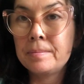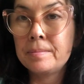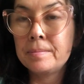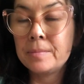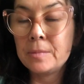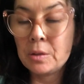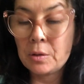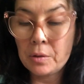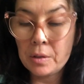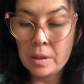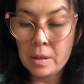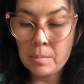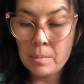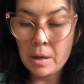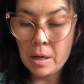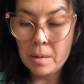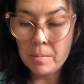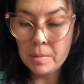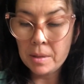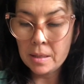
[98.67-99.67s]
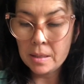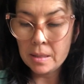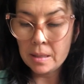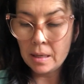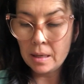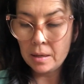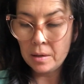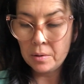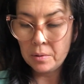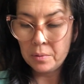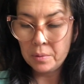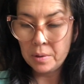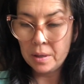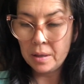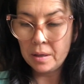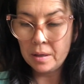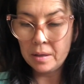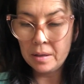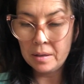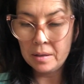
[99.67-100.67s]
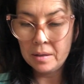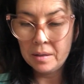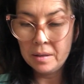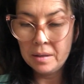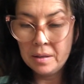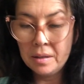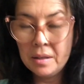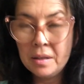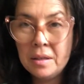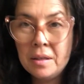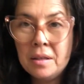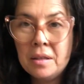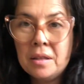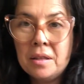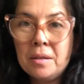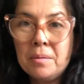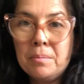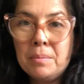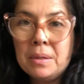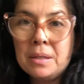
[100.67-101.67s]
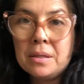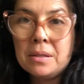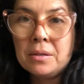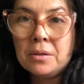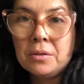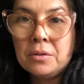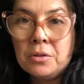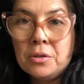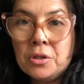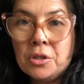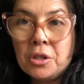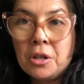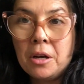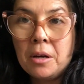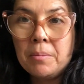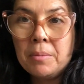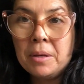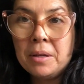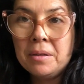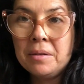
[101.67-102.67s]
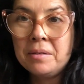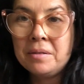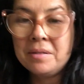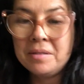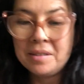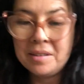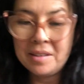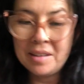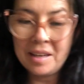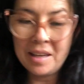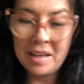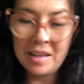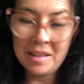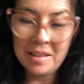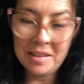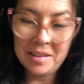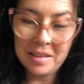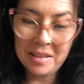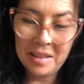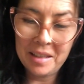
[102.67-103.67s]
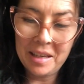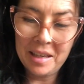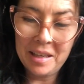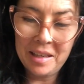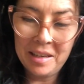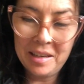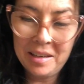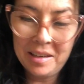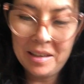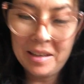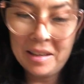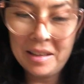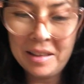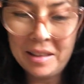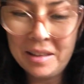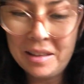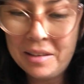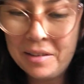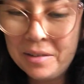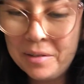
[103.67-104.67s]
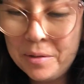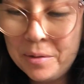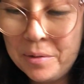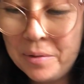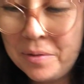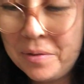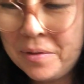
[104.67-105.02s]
So at the bottom of the deck, we got the Mystical Shaman, and again, I love